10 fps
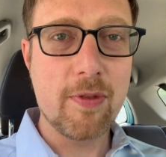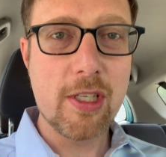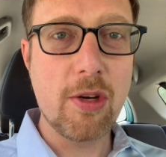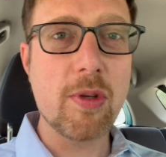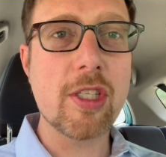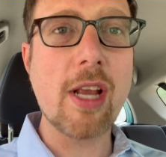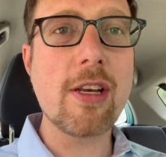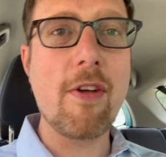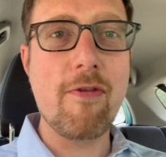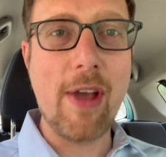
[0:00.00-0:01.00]
She was such
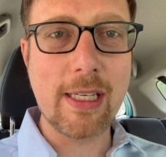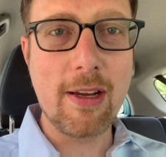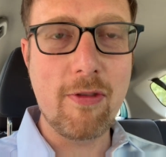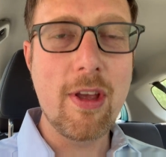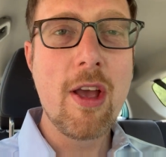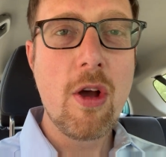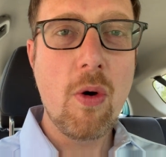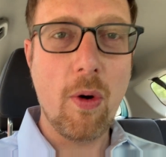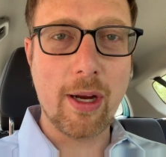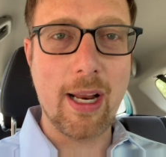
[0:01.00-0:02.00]
an effective
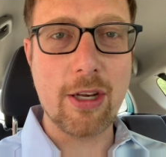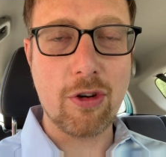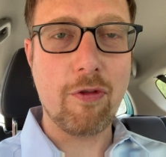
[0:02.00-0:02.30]
organizer